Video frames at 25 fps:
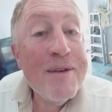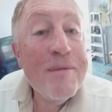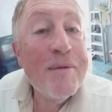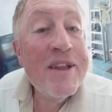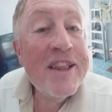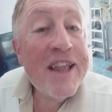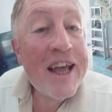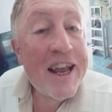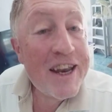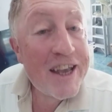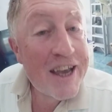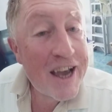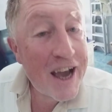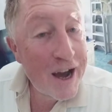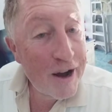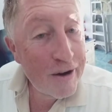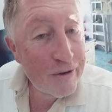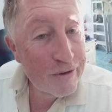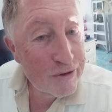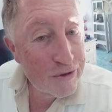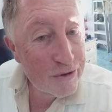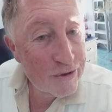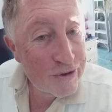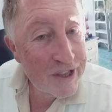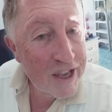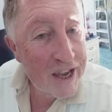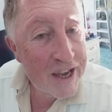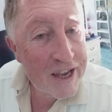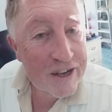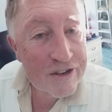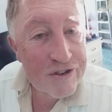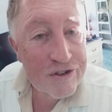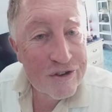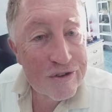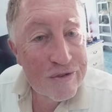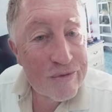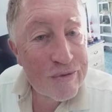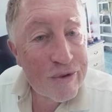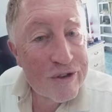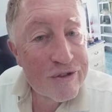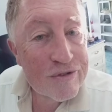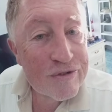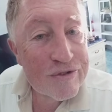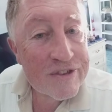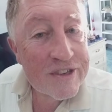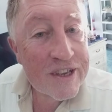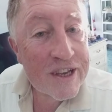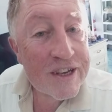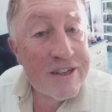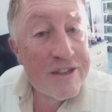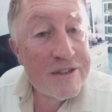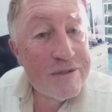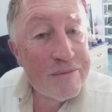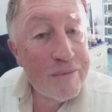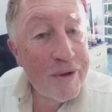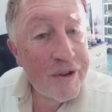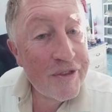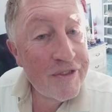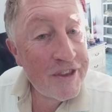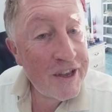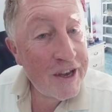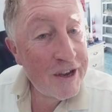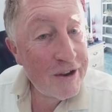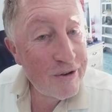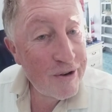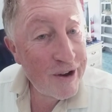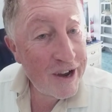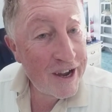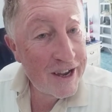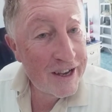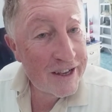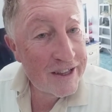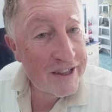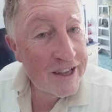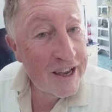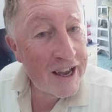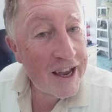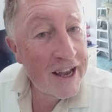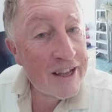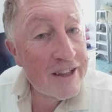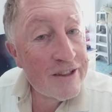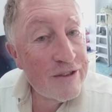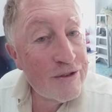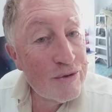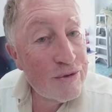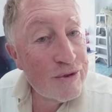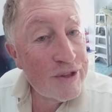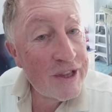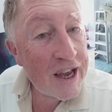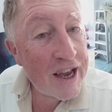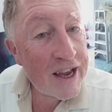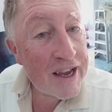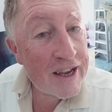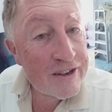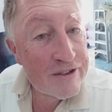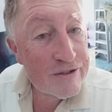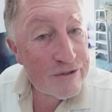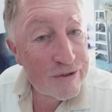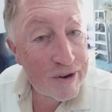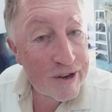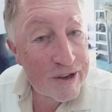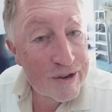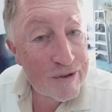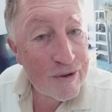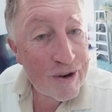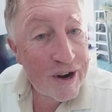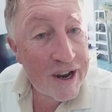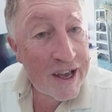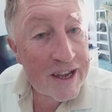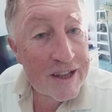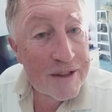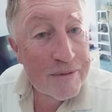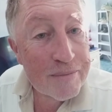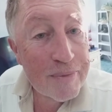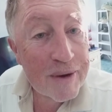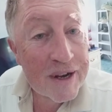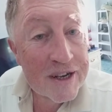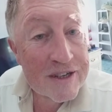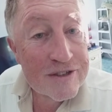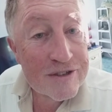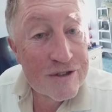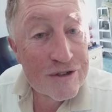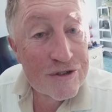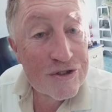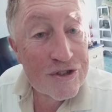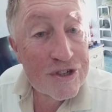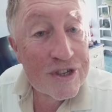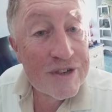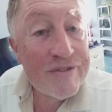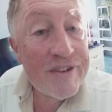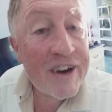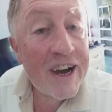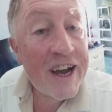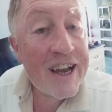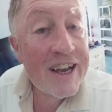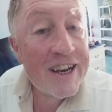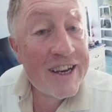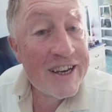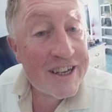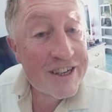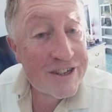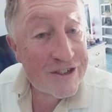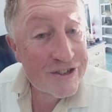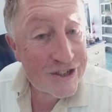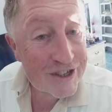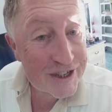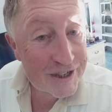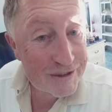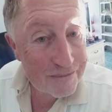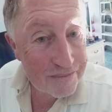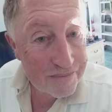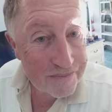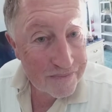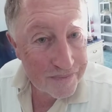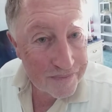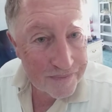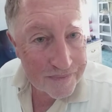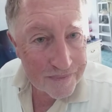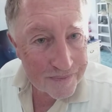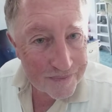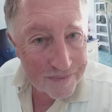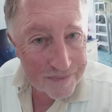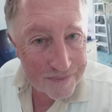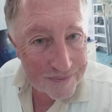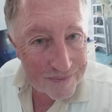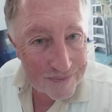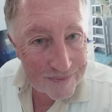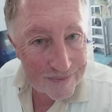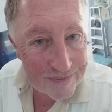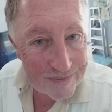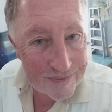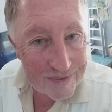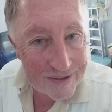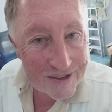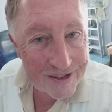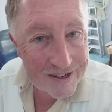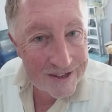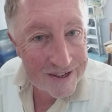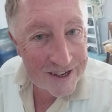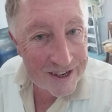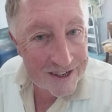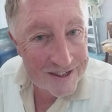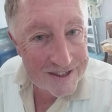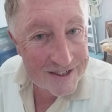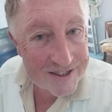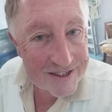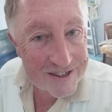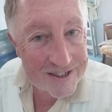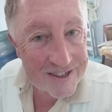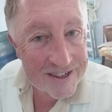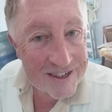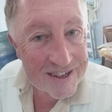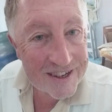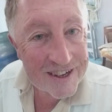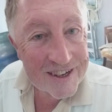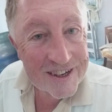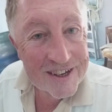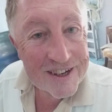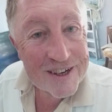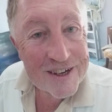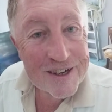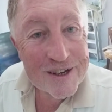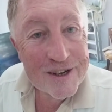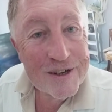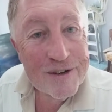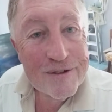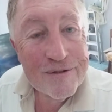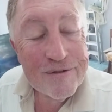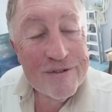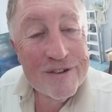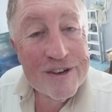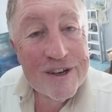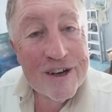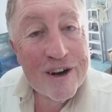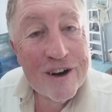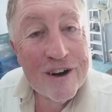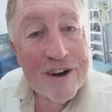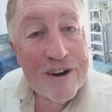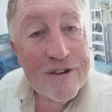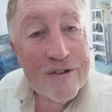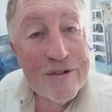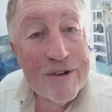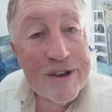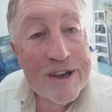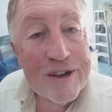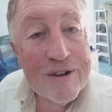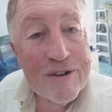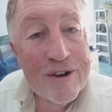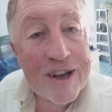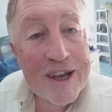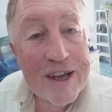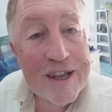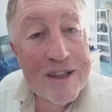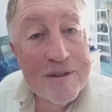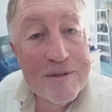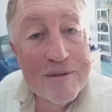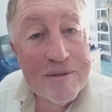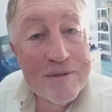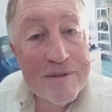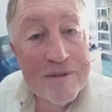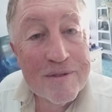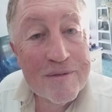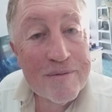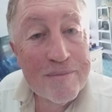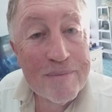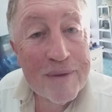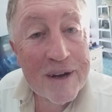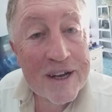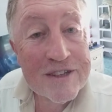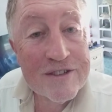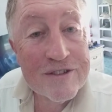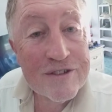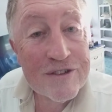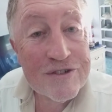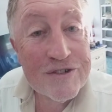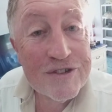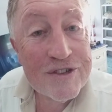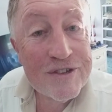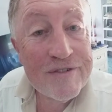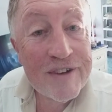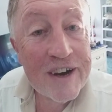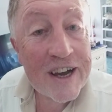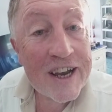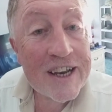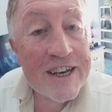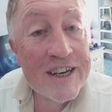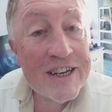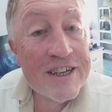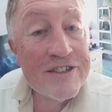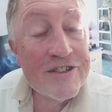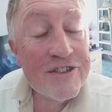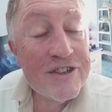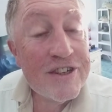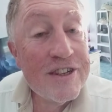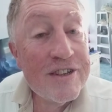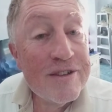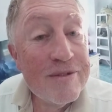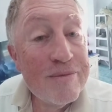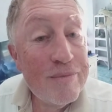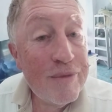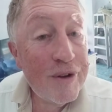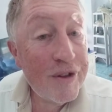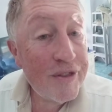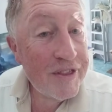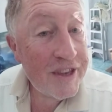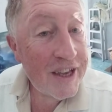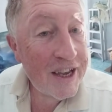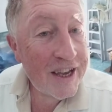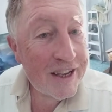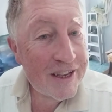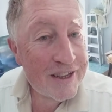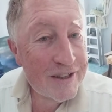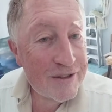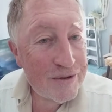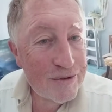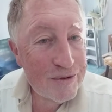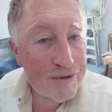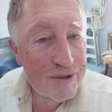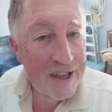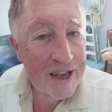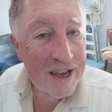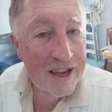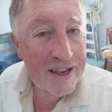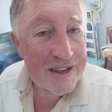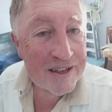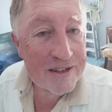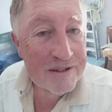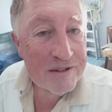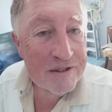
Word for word: but anyhow, today I just want to say it's Monday, right? And today is regulated by the Shiva energy. Yes, we are regulated by the Shiva energy Monday, today.